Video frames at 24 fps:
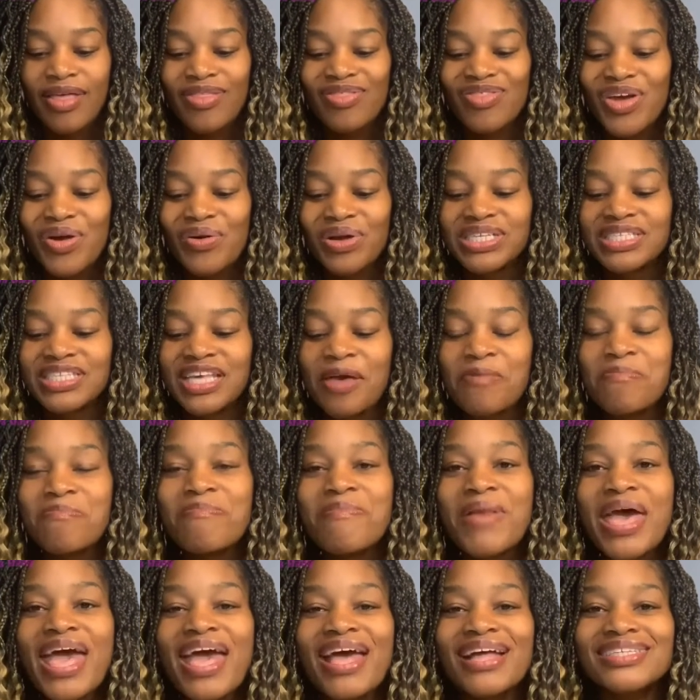there is a
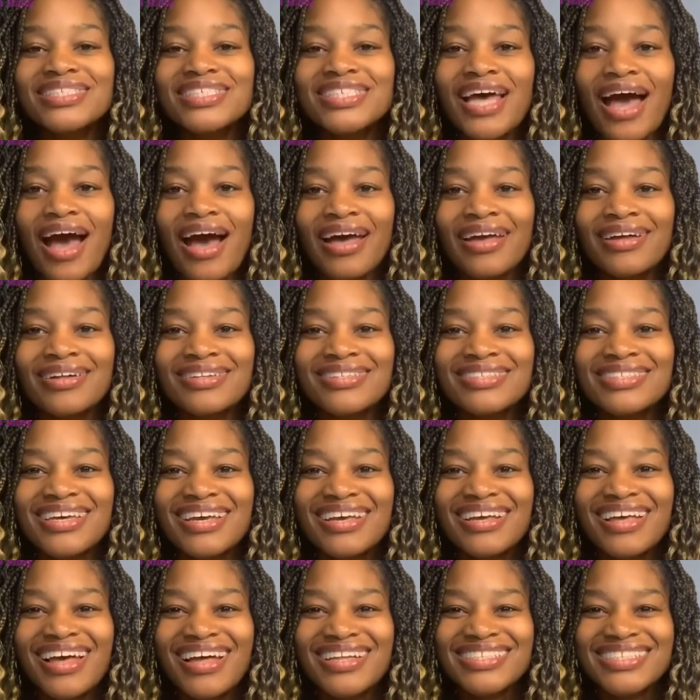man-child
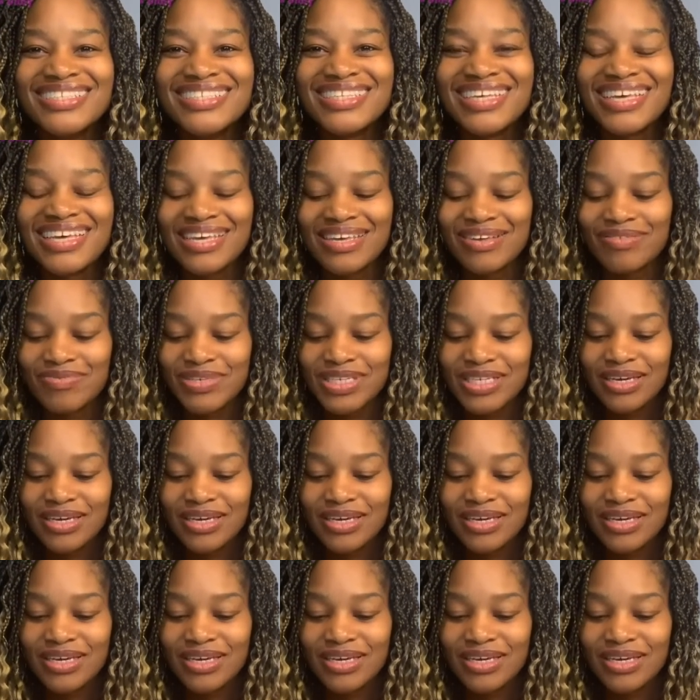conceived.